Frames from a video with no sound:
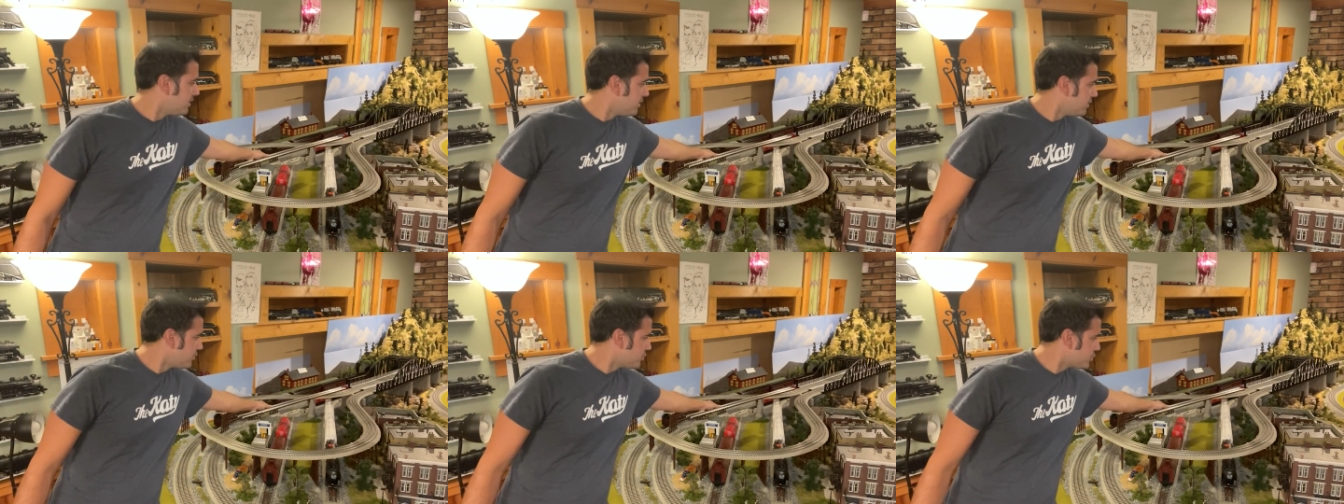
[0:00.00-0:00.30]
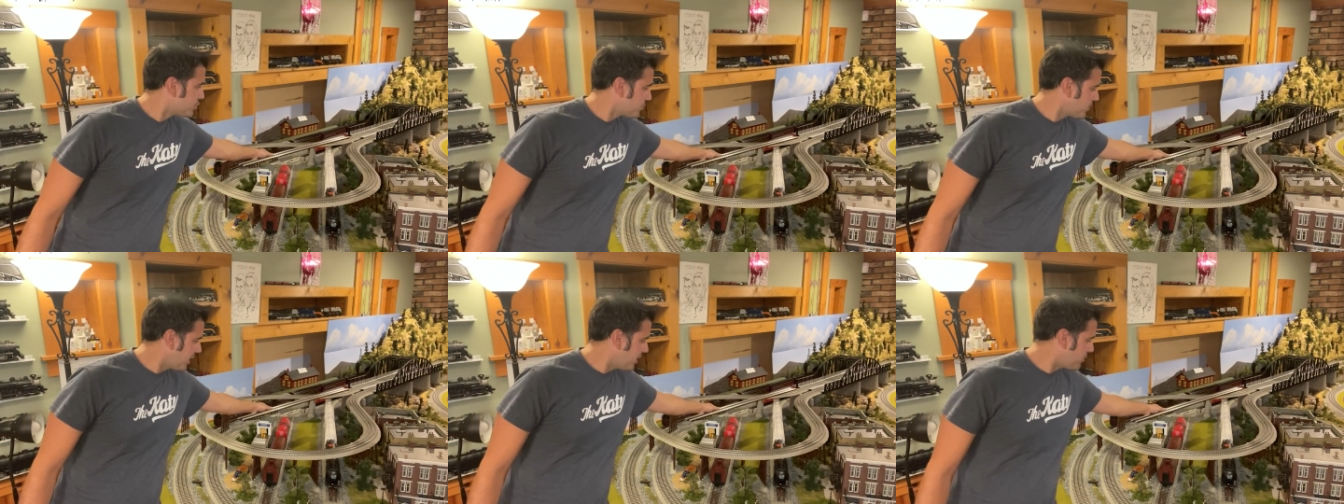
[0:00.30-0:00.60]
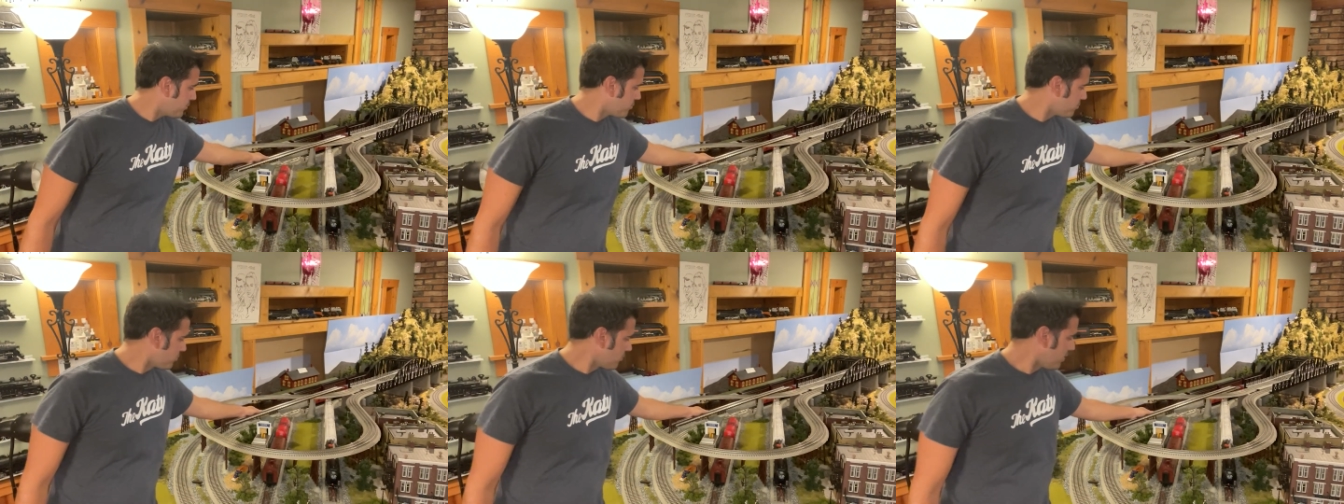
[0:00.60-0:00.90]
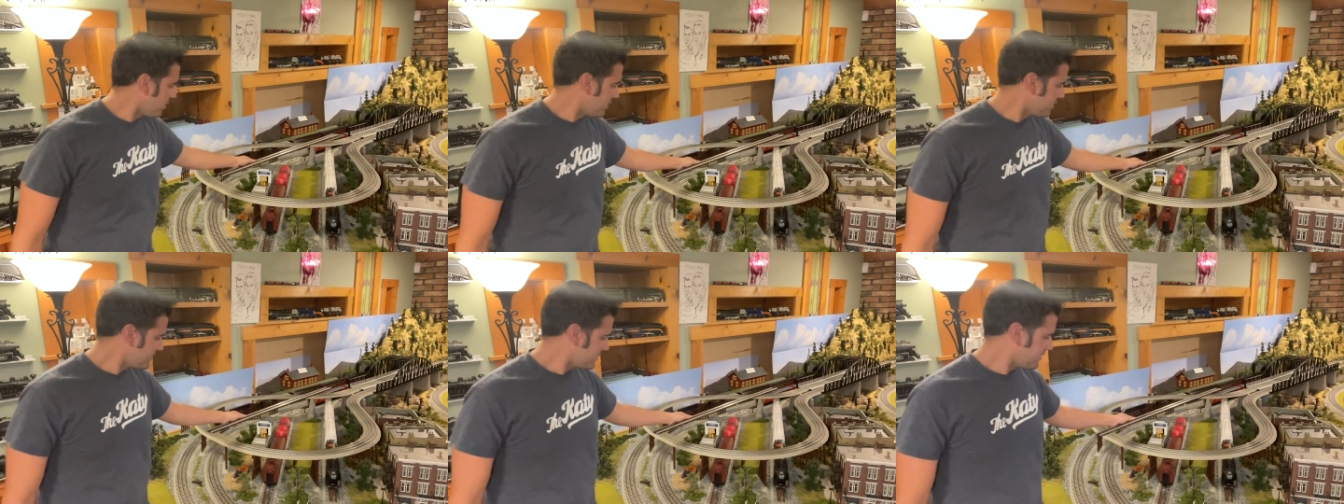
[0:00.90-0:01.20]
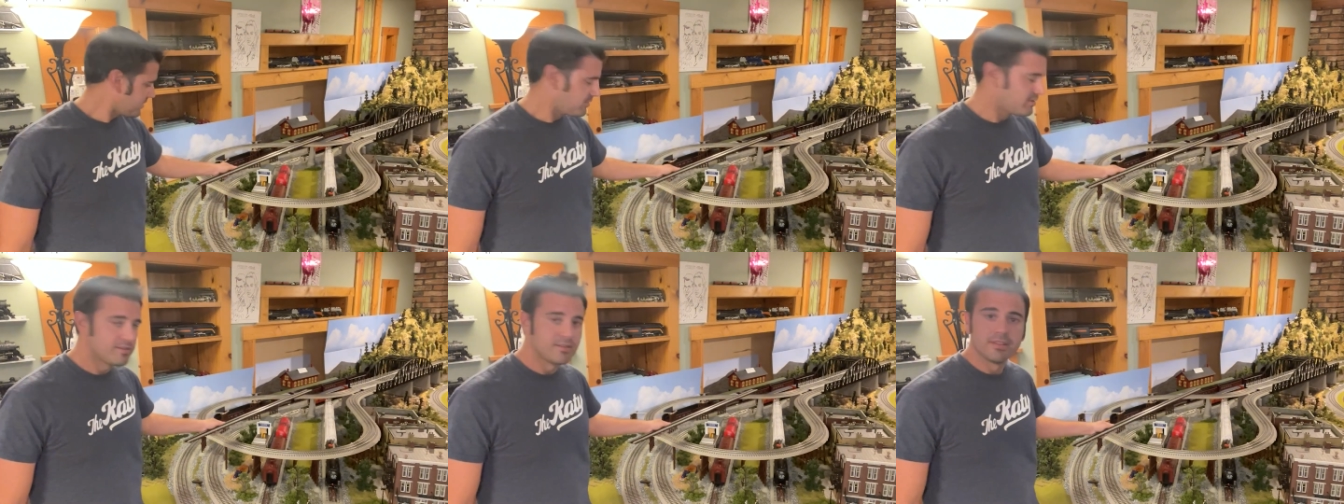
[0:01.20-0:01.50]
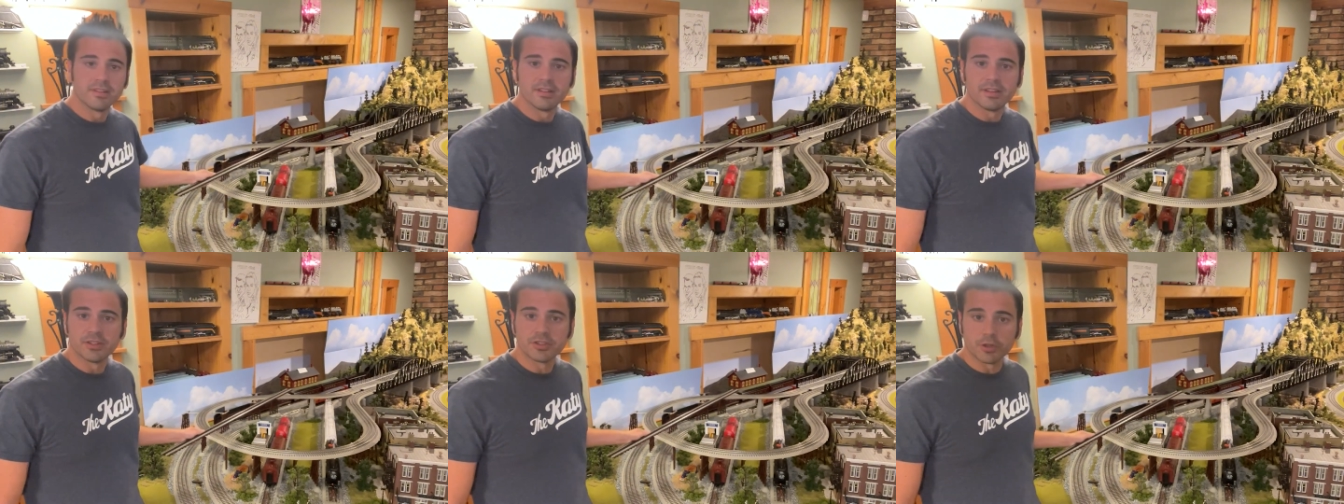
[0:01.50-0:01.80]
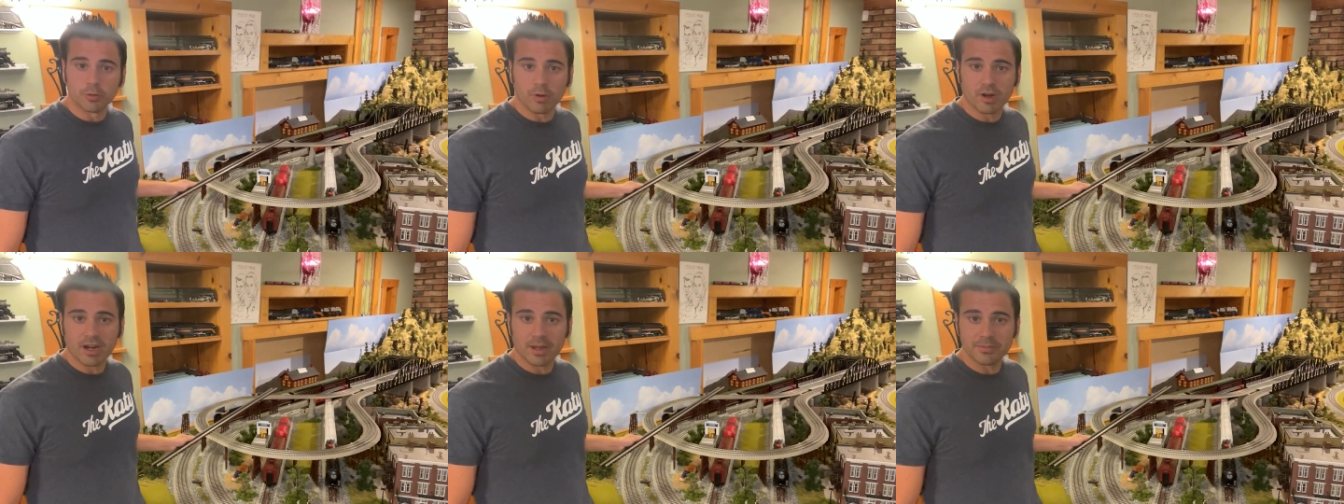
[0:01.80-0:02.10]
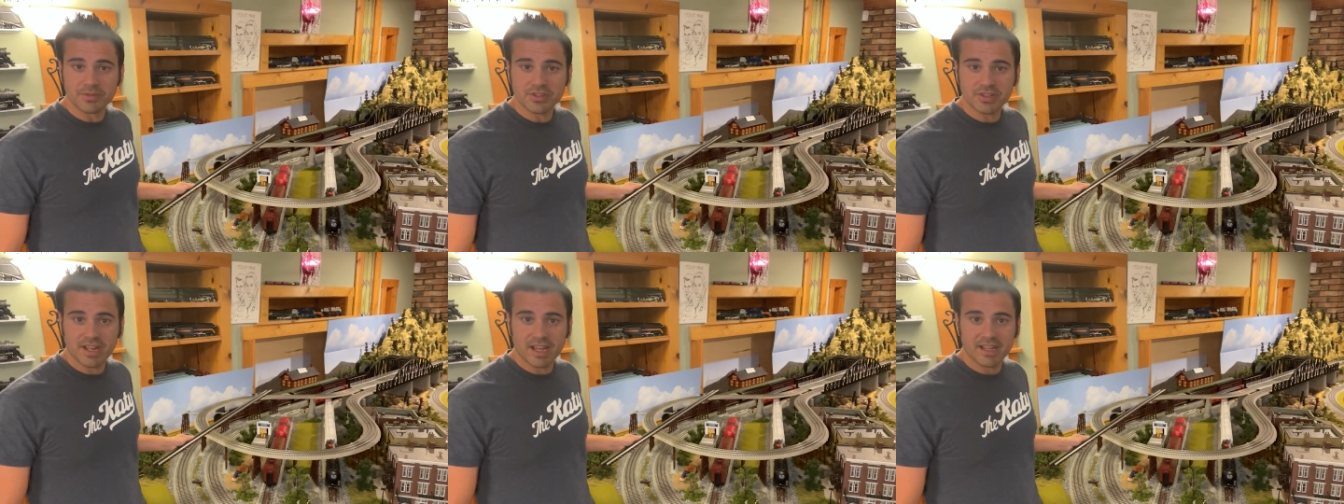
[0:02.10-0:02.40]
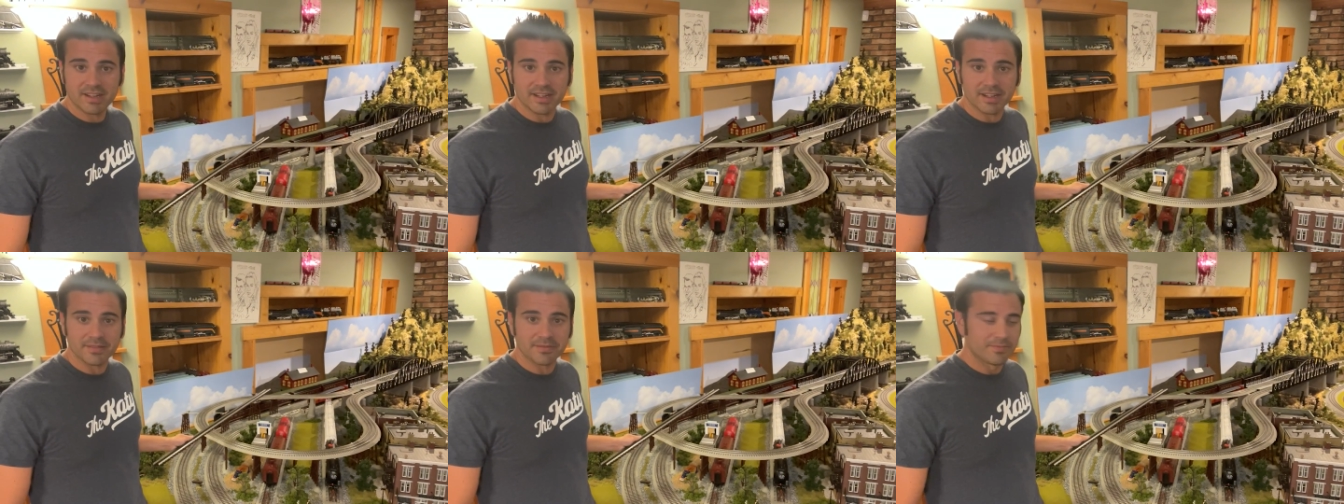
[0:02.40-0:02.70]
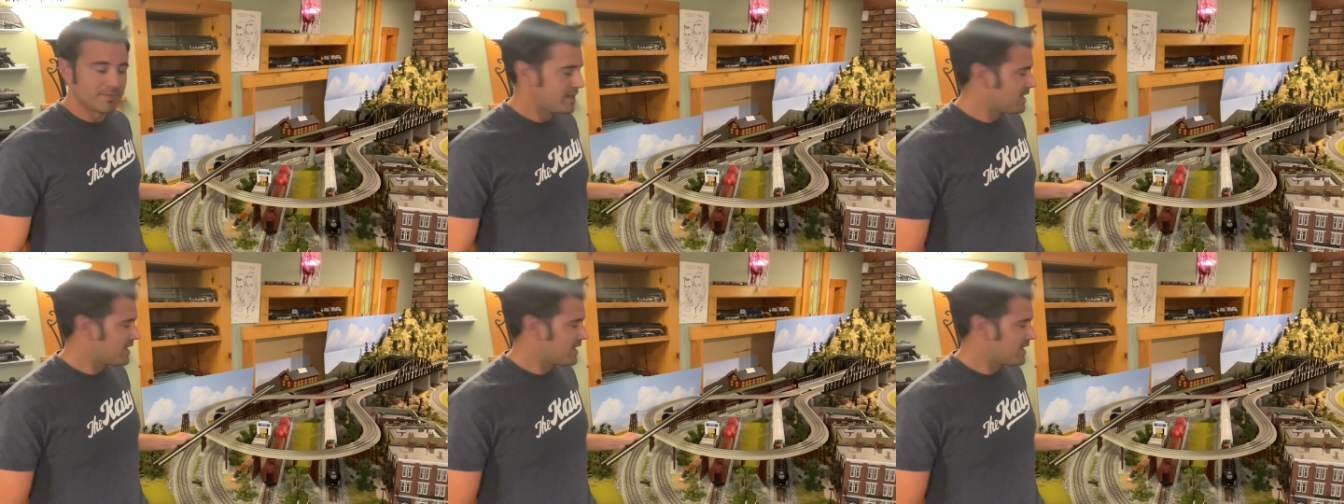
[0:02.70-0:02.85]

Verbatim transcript: straight across to where I'm standing.